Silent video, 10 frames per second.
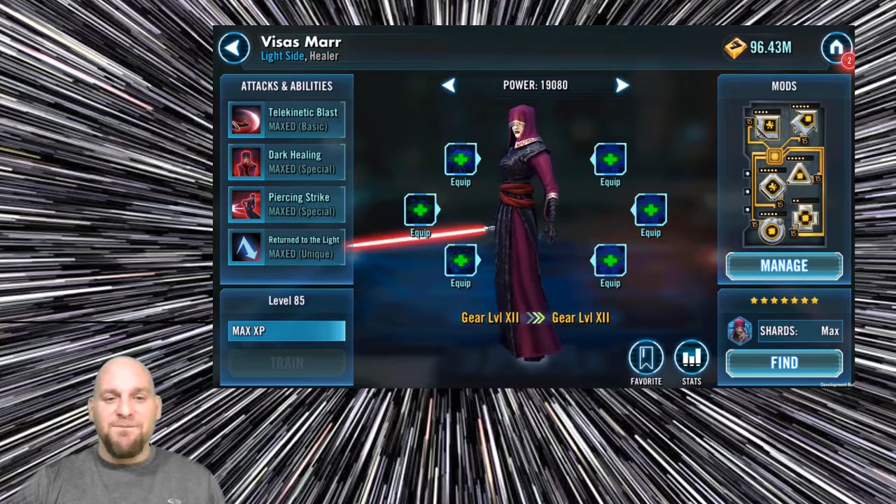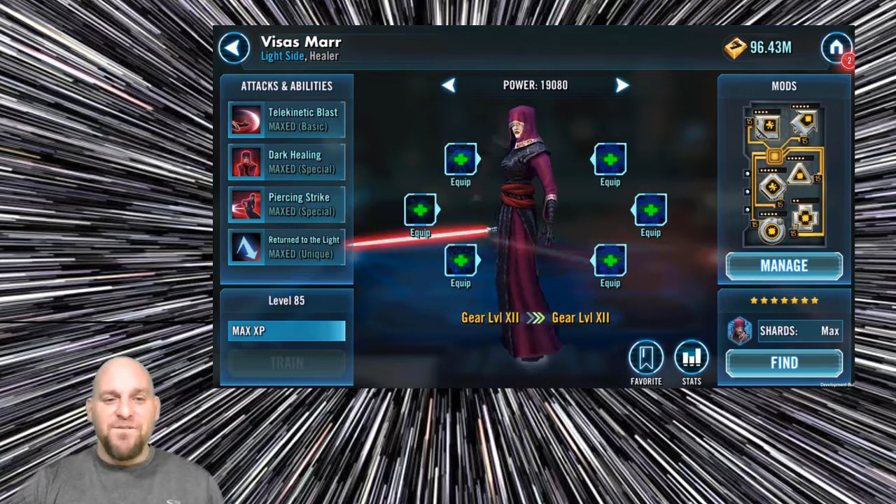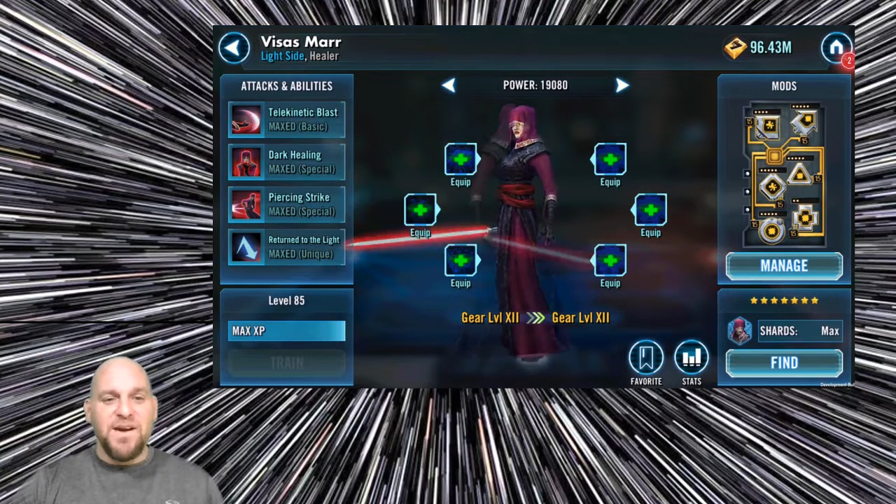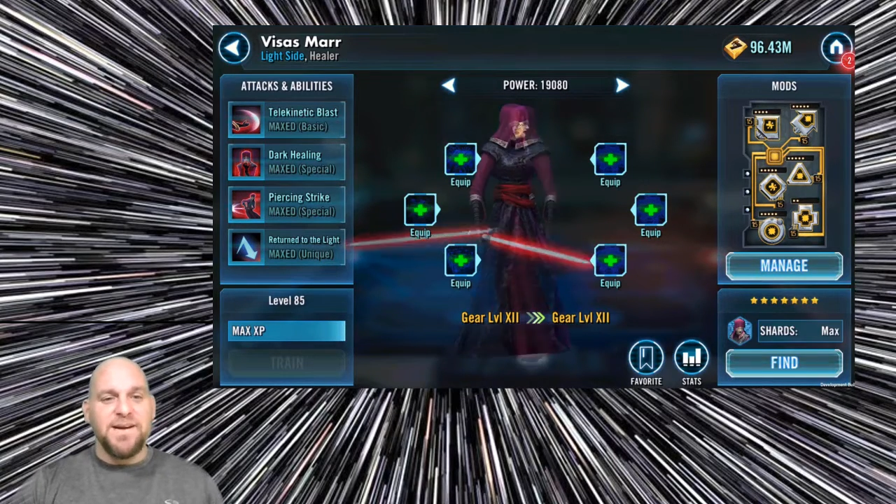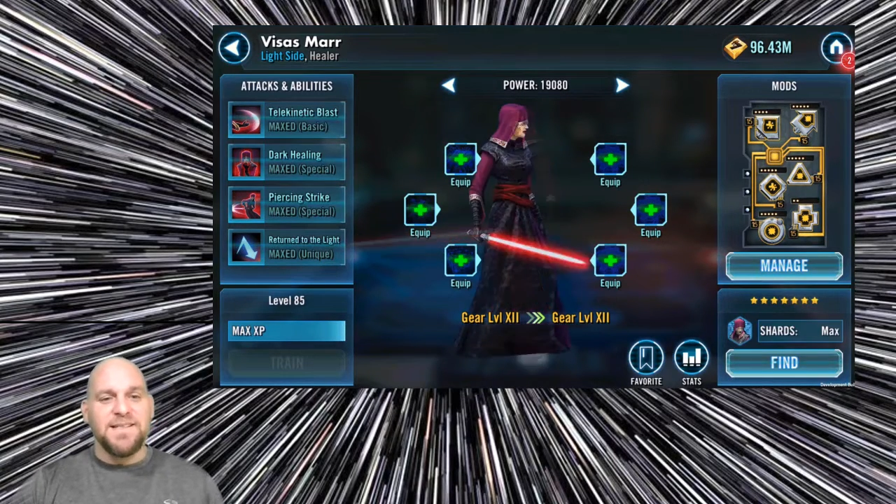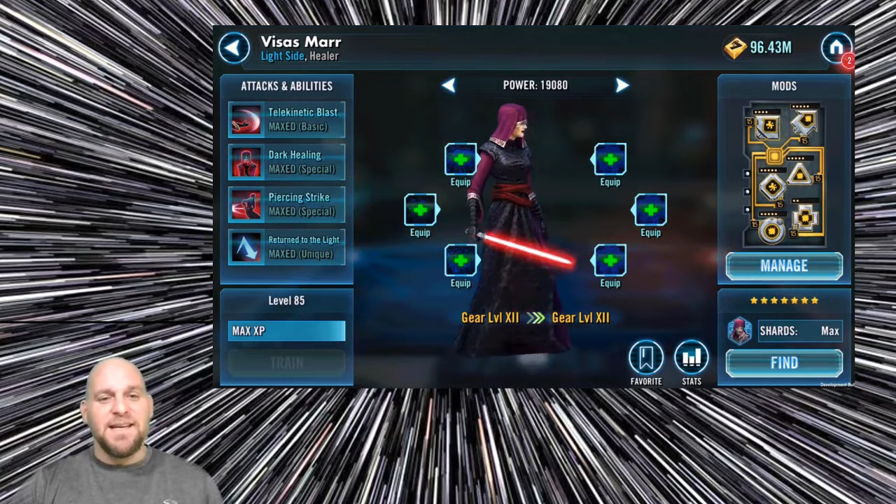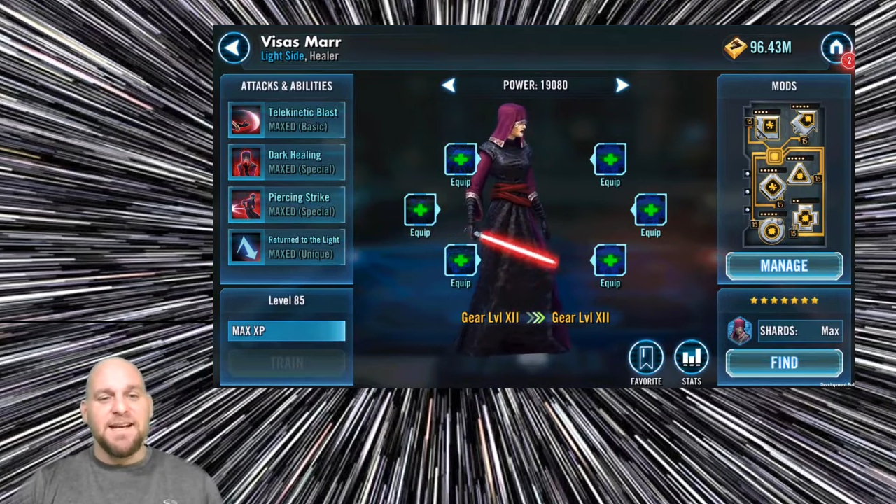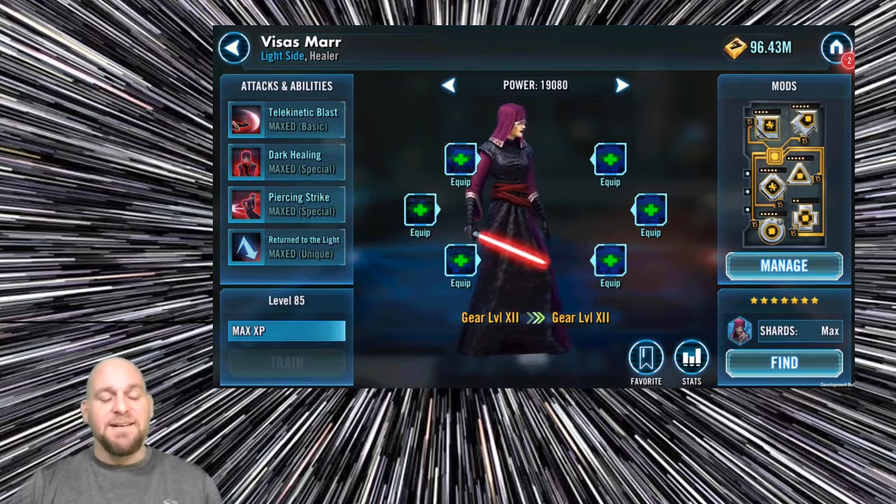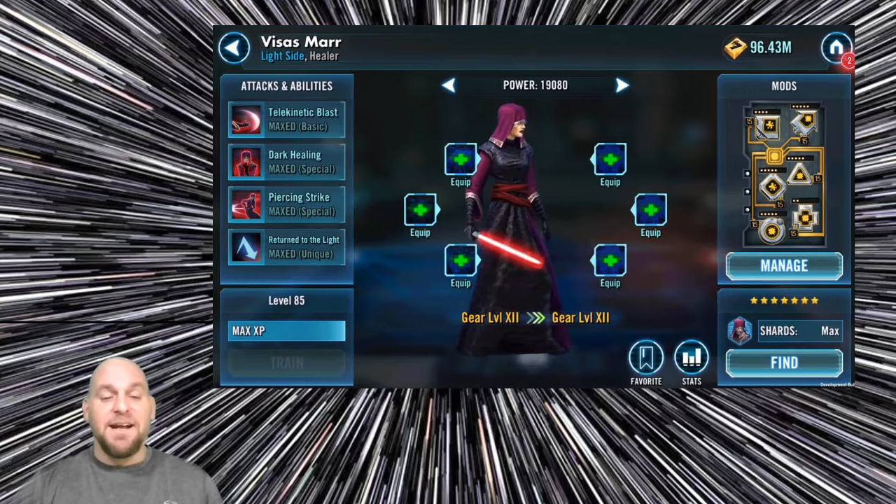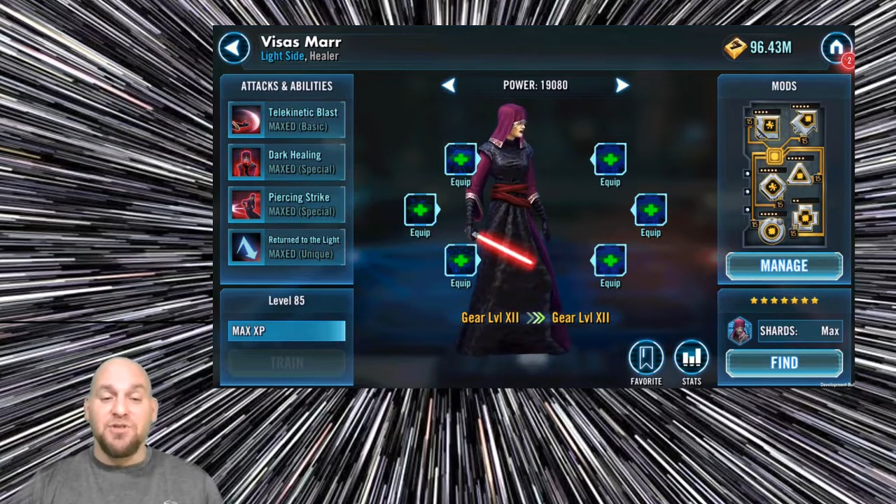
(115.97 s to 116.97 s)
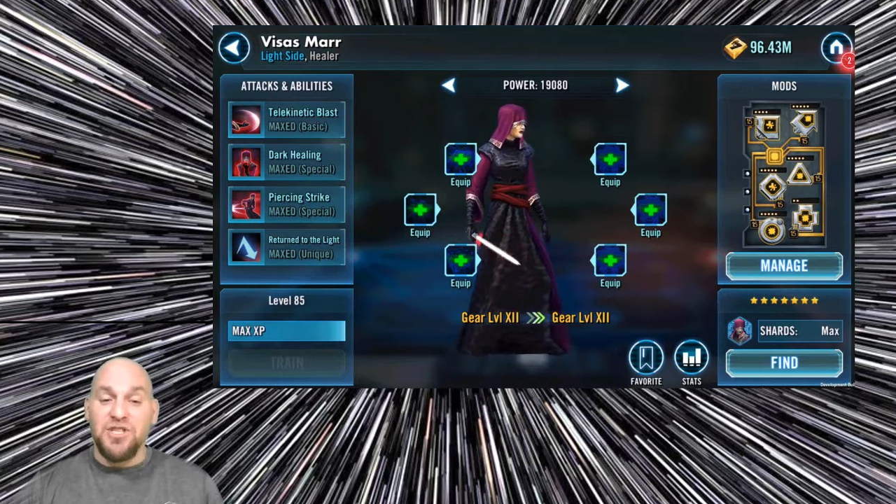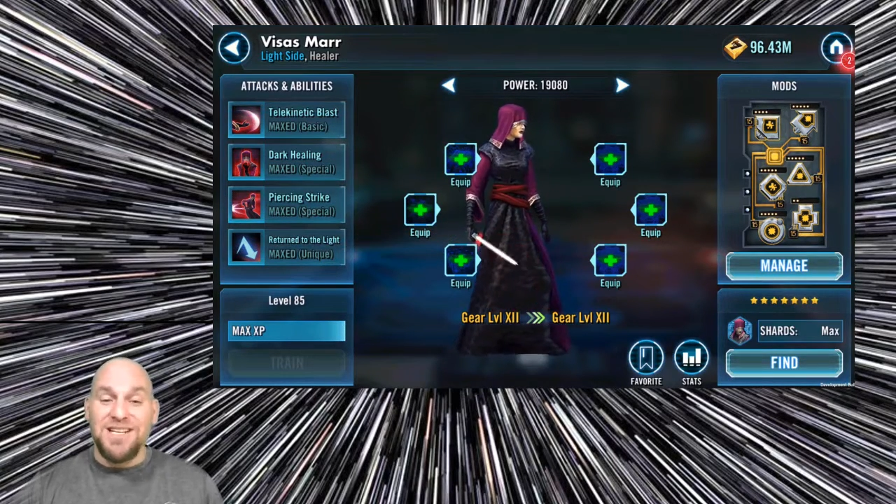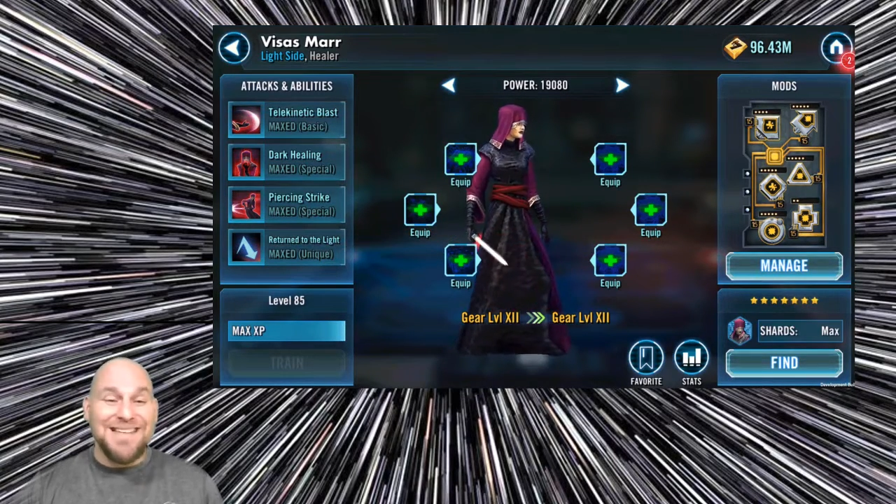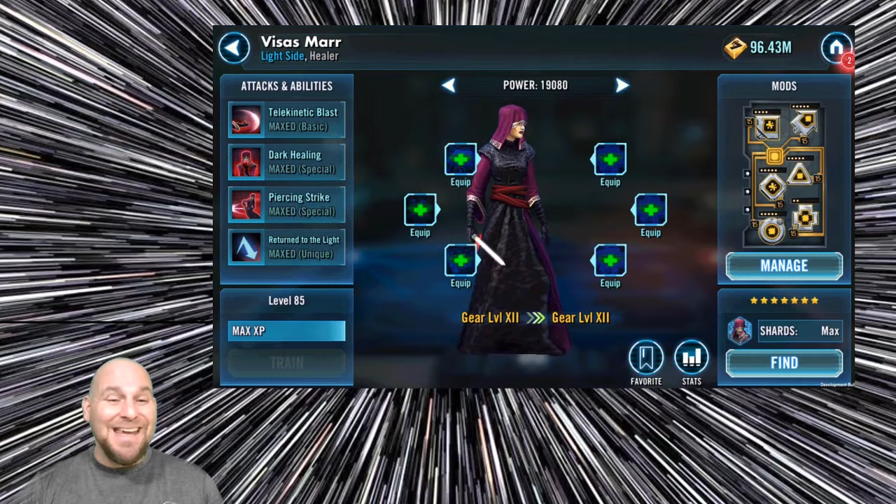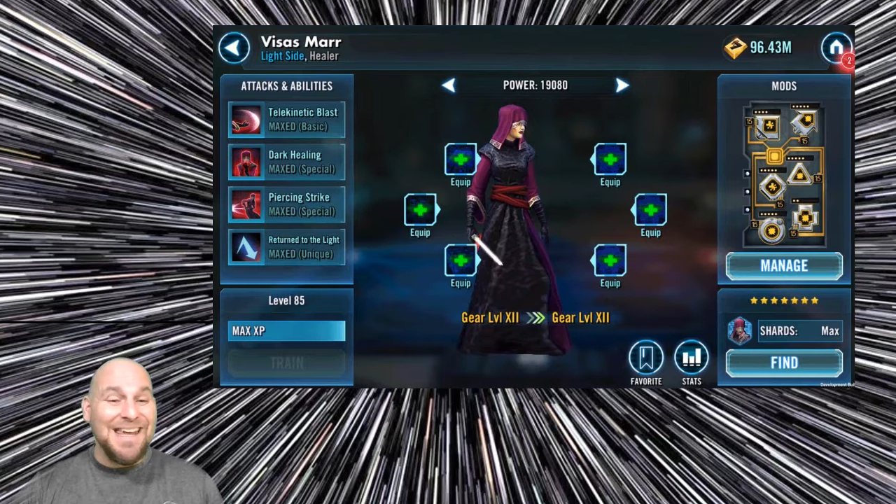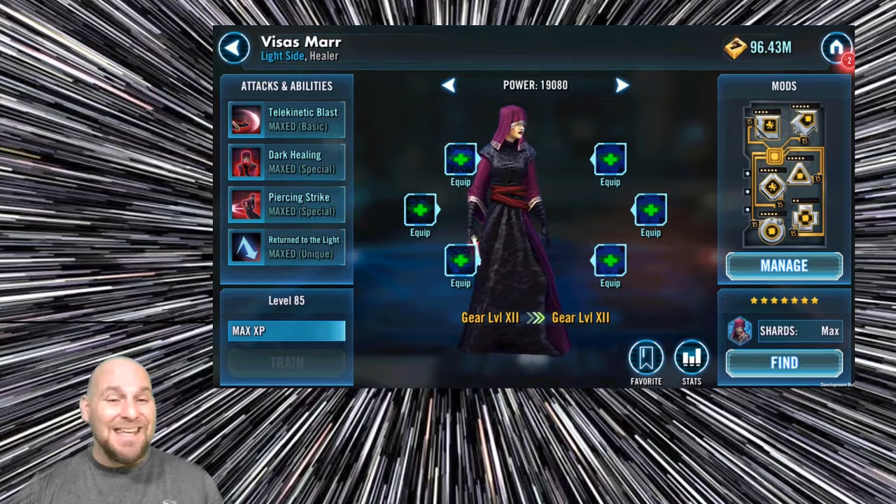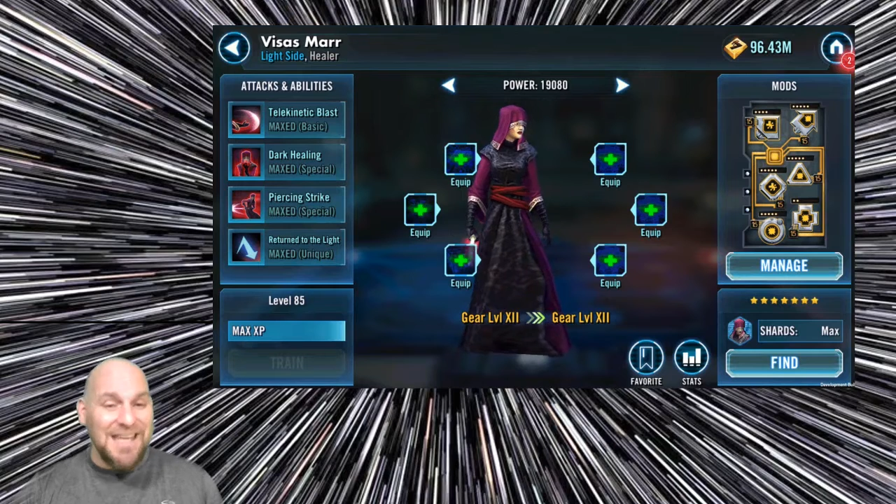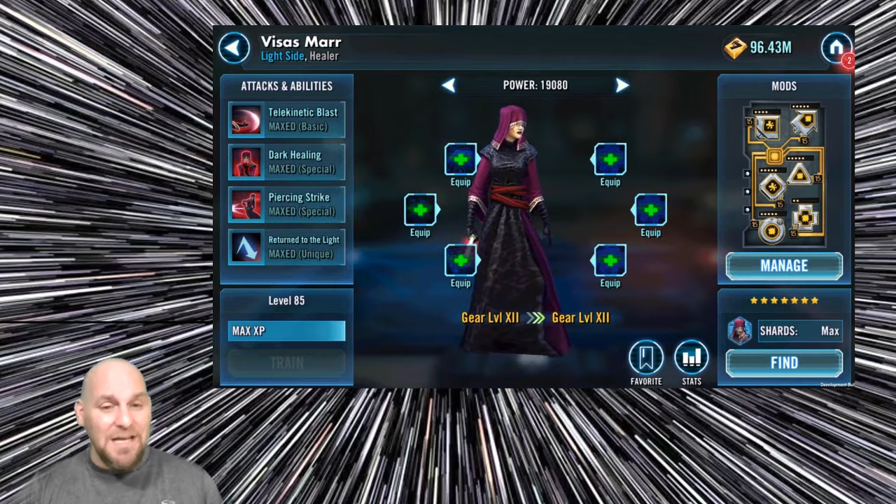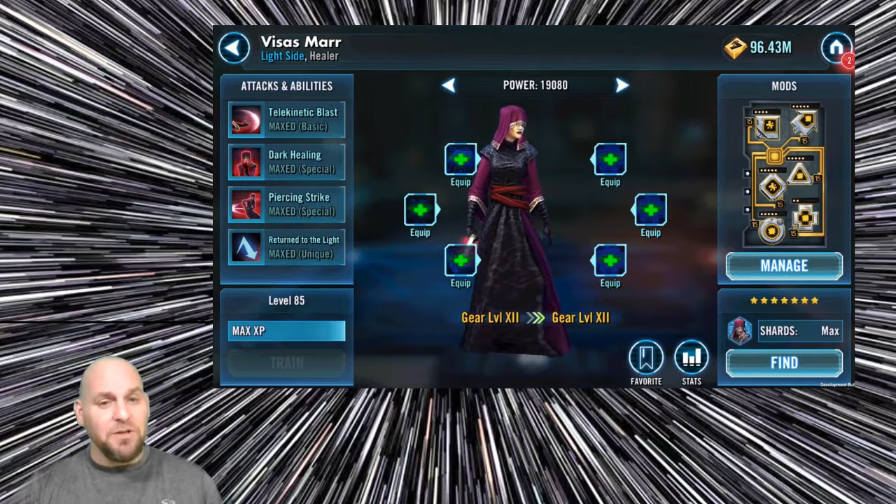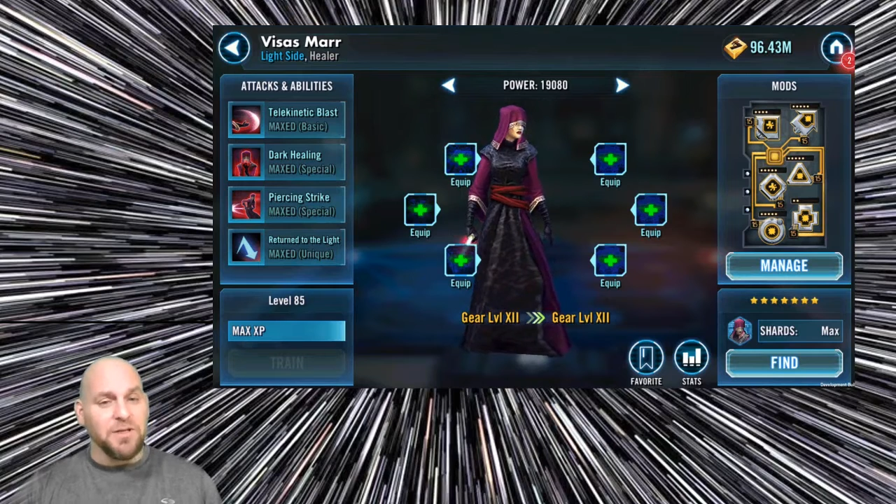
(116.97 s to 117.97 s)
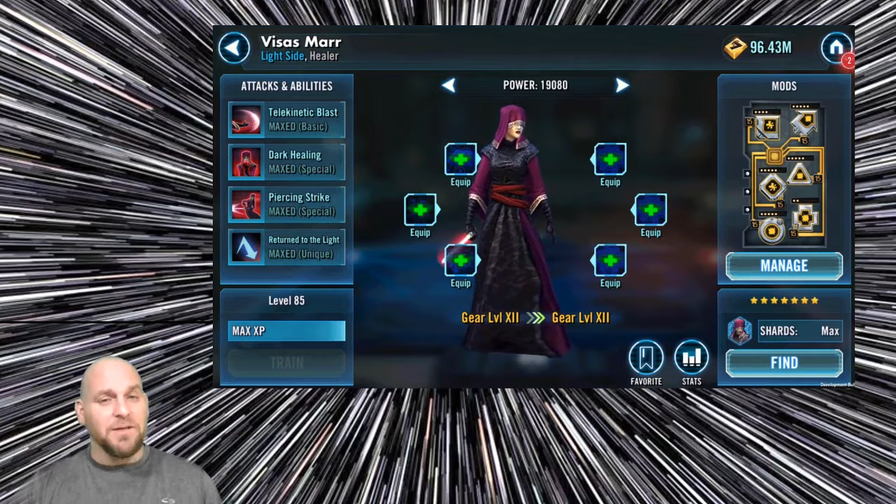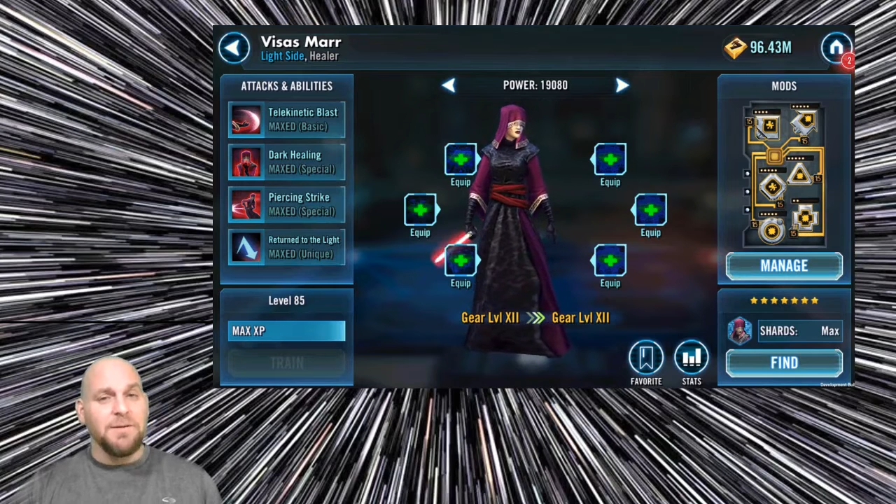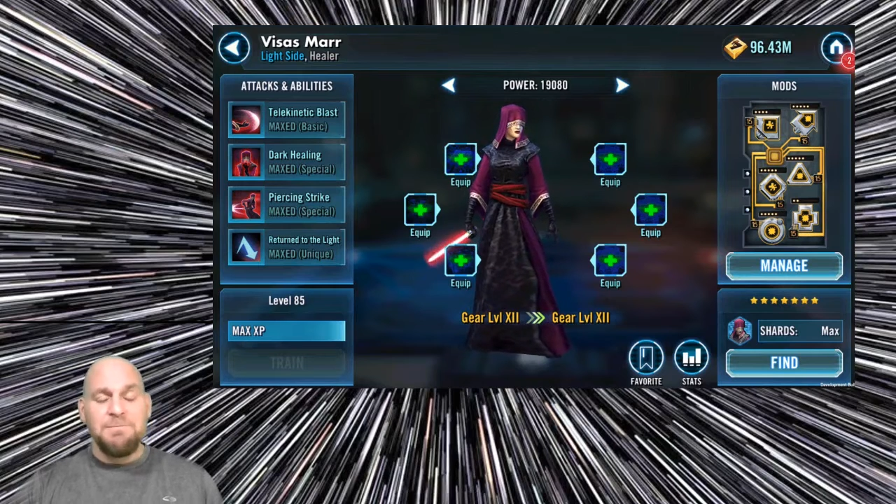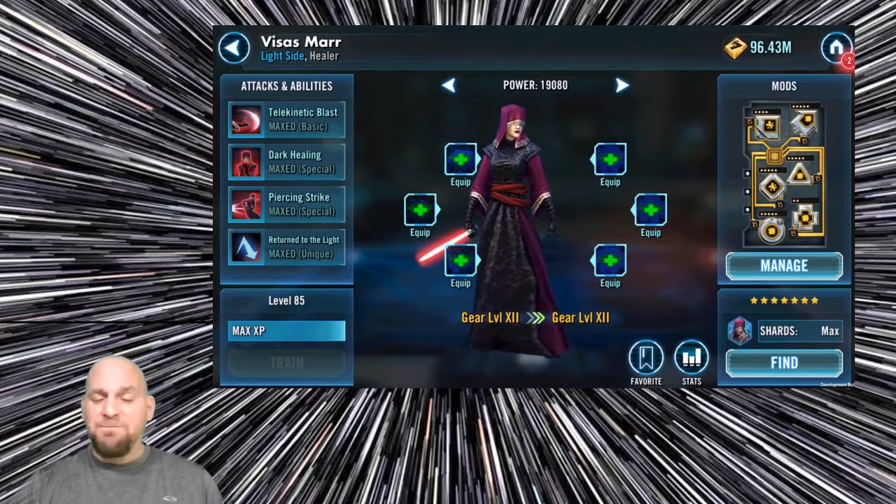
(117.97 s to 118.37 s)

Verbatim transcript: Very excited. Now, she is a healer.